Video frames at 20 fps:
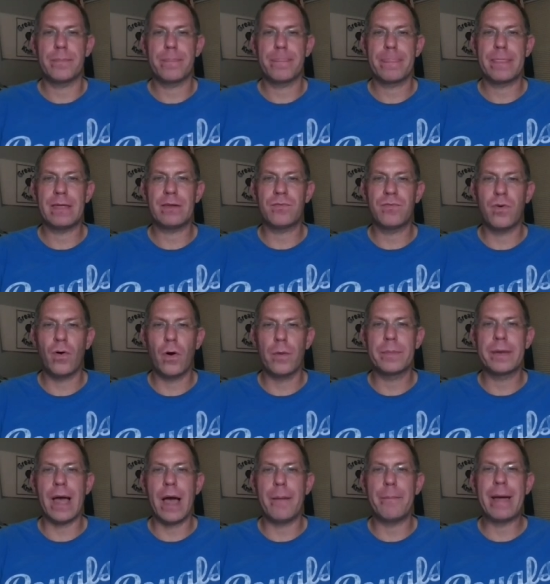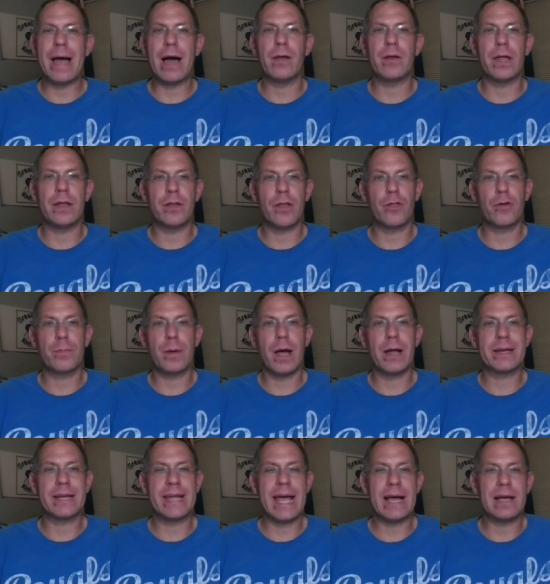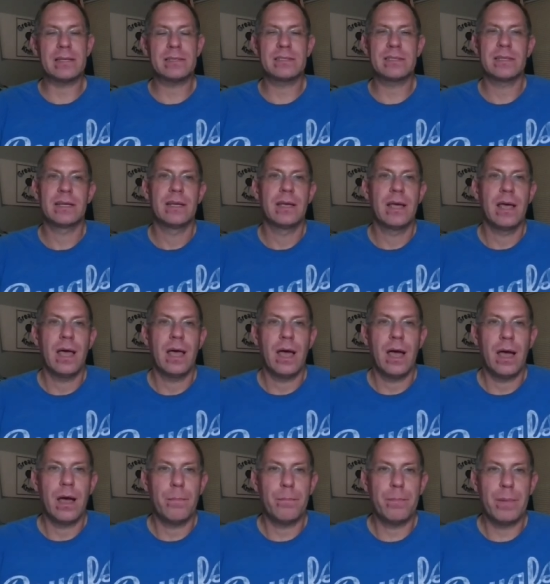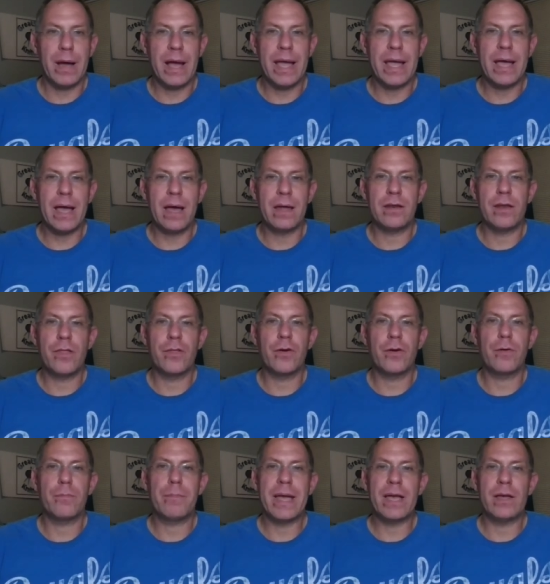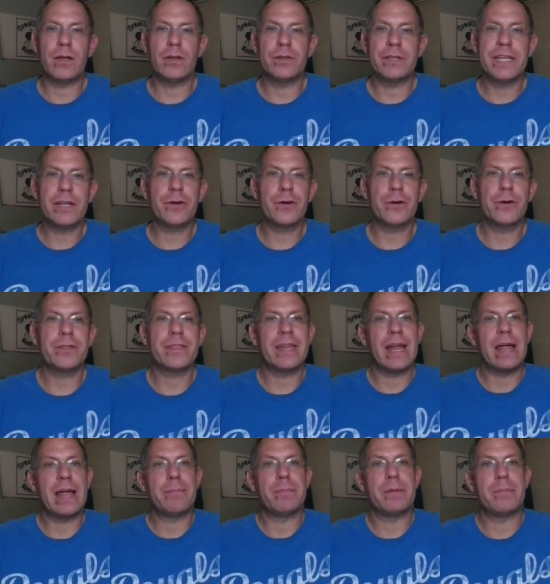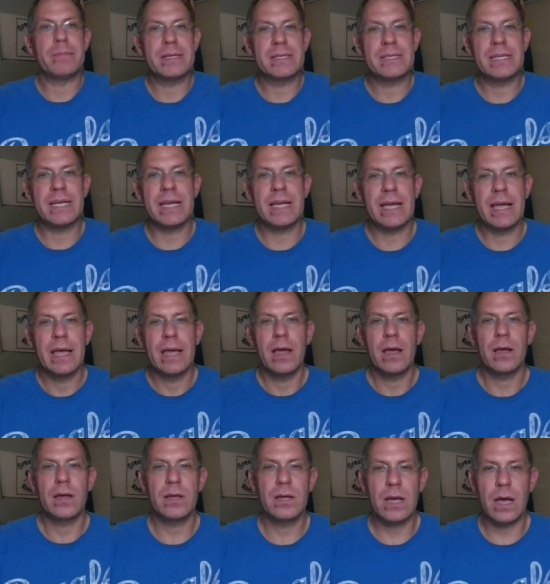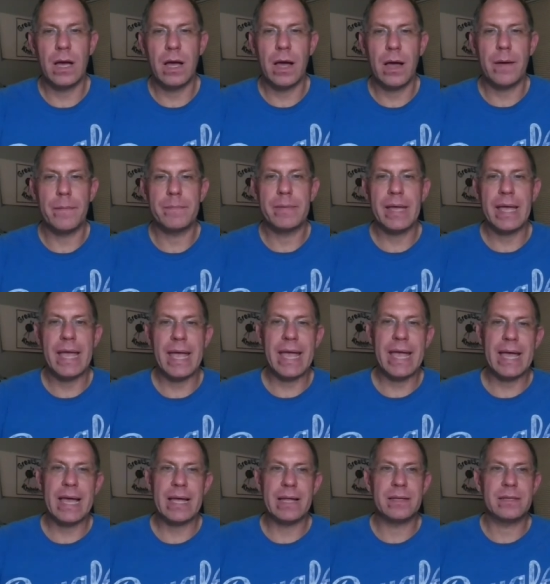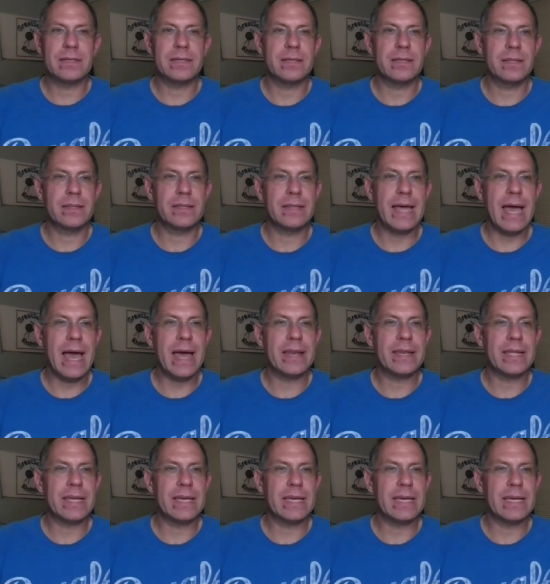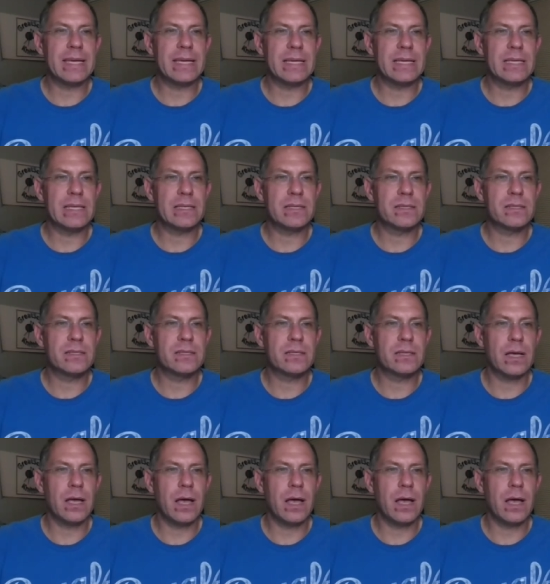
informed about another podcast by another male knitter that I've been missing. And that is